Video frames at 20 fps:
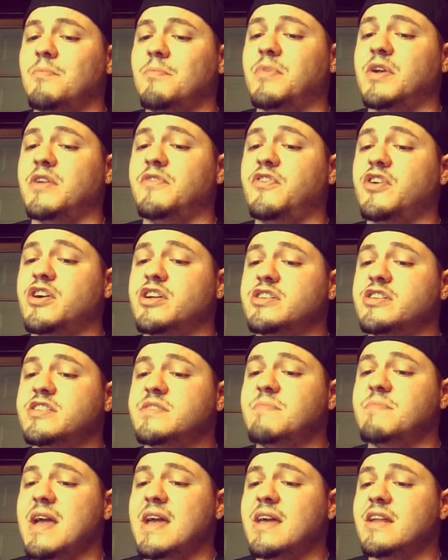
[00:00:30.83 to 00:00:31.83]
but if you could
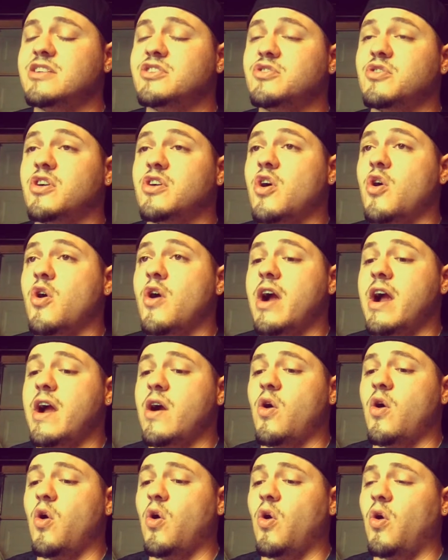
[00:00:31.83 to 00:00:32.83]
just make it into a
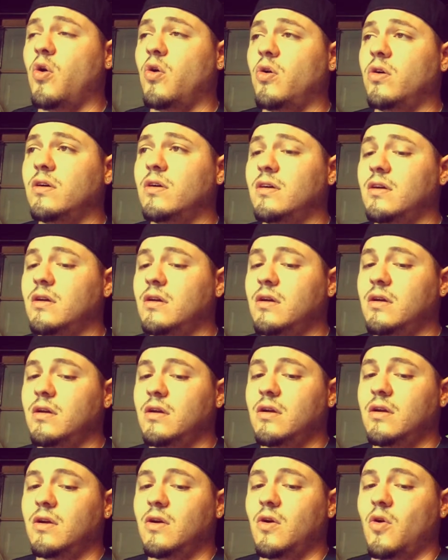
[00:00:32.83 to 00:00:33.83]
coherent whole,
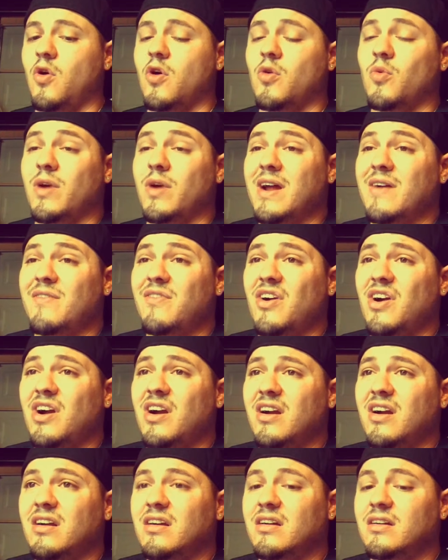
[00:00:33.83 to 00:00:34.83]
or whatever,
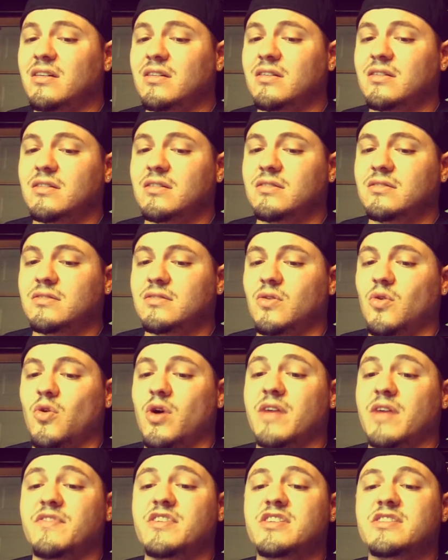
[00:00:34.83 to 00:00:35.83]

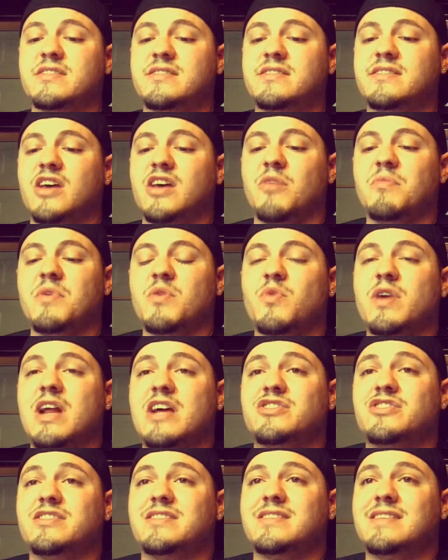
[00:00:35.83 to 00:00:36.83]
or even just tell me what I
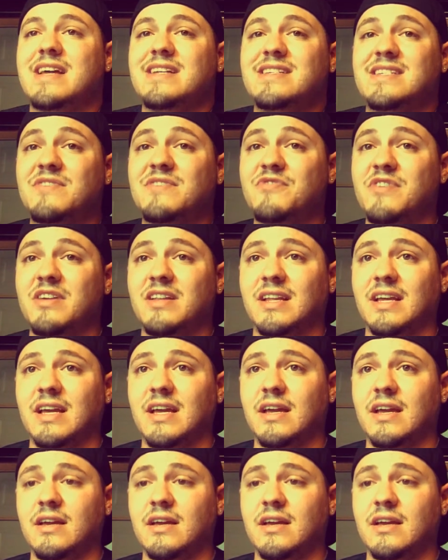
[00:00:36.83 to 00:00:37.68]
should say differently.